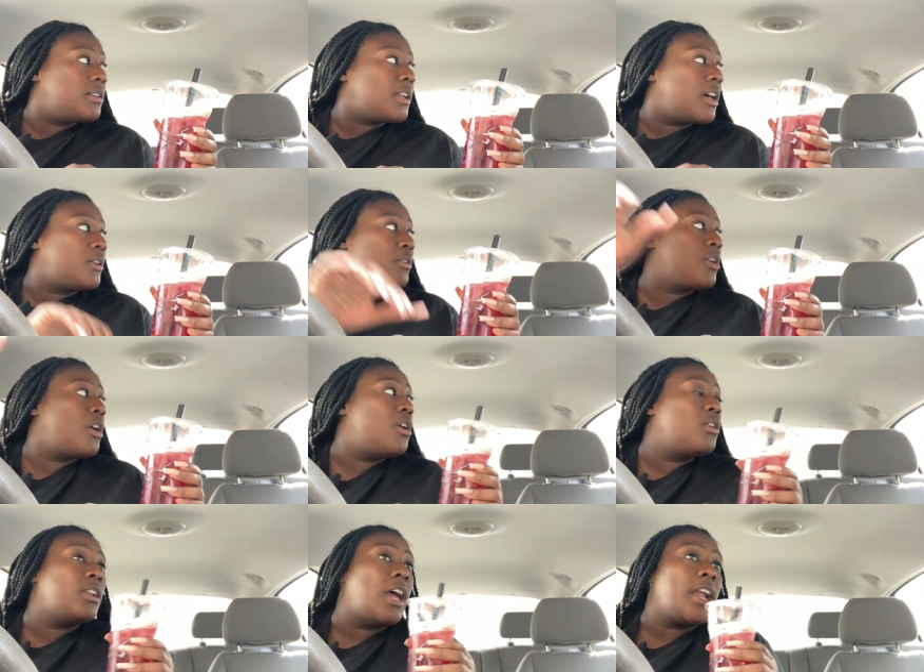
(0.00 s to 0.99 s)
I don't know
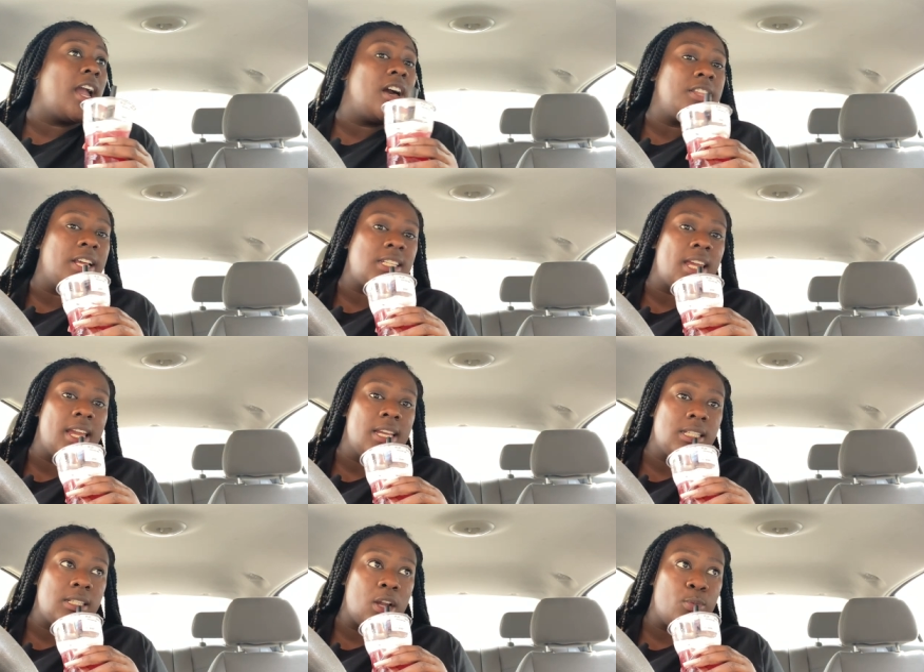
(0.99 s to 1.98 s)
like how that
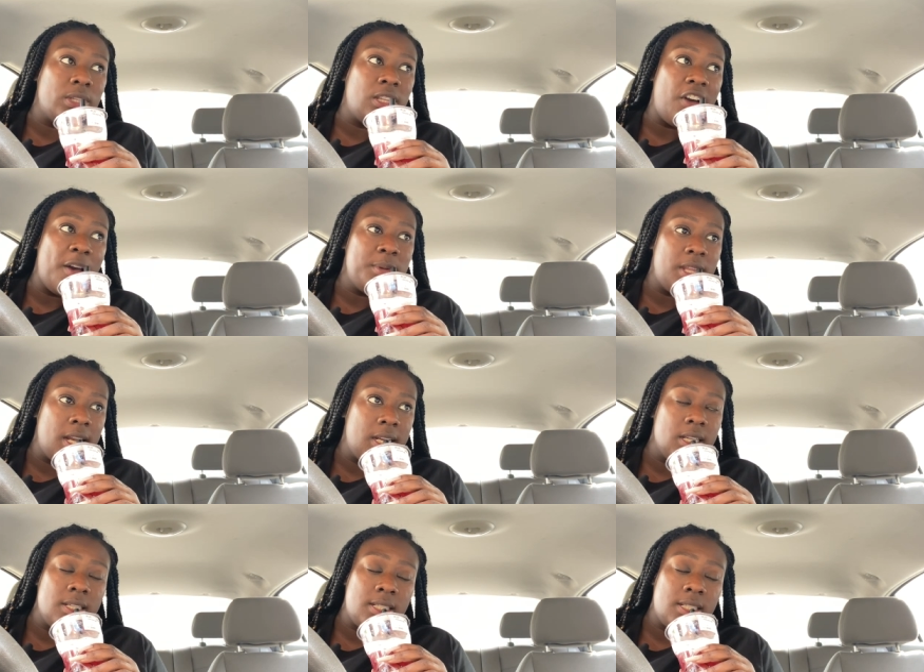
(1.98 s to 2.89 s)
tastes or what the vibe of that is.